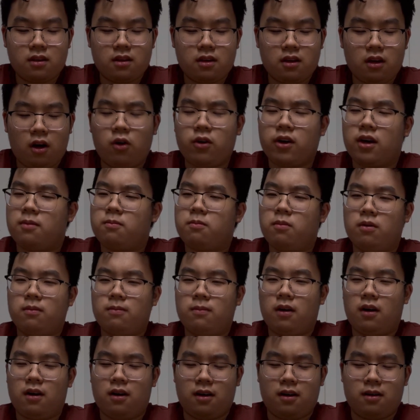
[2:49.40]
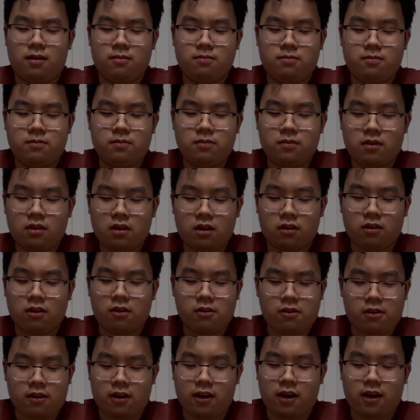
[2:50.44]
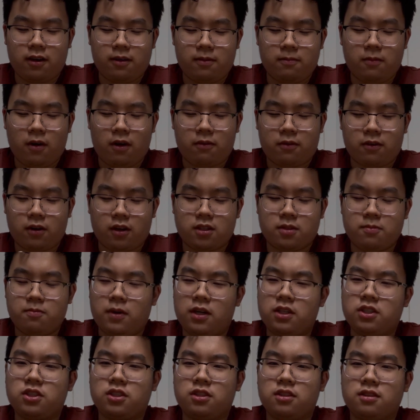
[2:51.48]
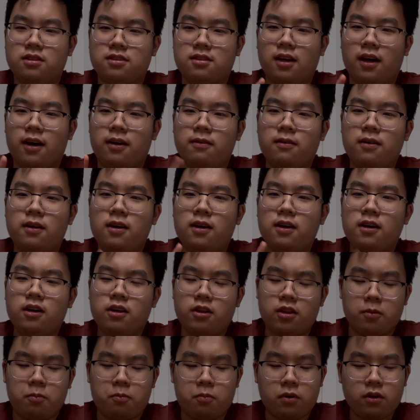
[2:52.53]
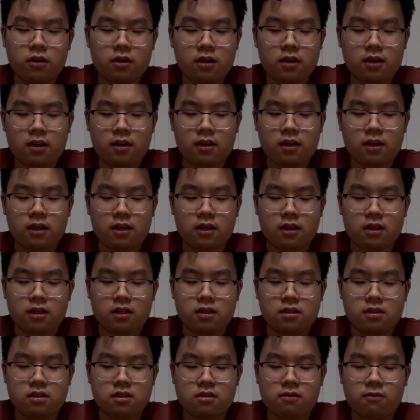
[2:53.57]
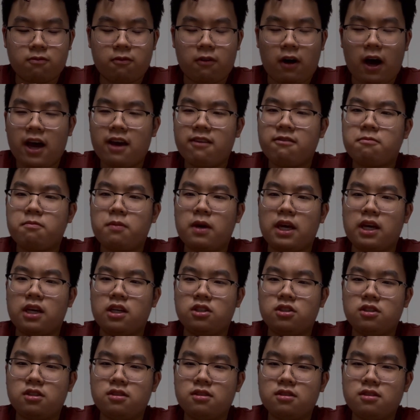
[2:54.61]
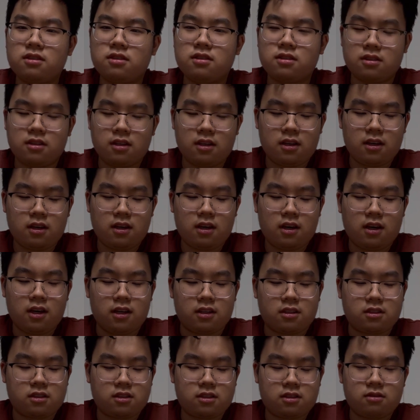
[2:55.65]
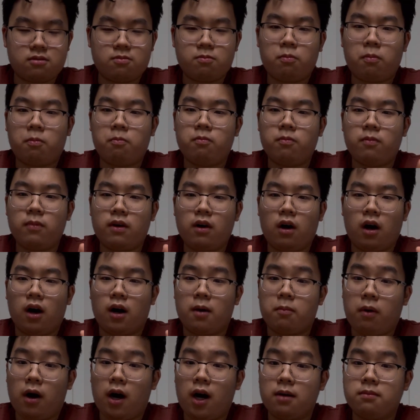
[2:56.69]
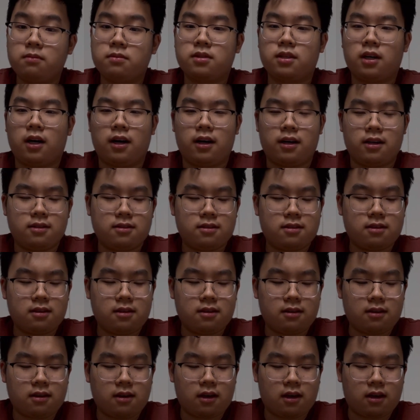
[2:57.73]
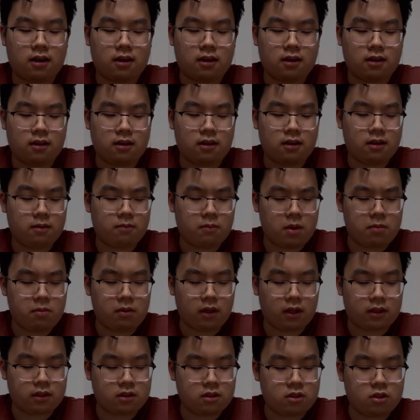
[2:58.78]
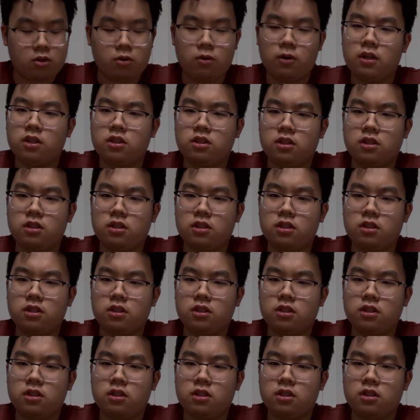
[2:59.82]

Oh yeah, but another thing I forgot to mention is that the book is 5 pages. It's palm-sized and maybe like 2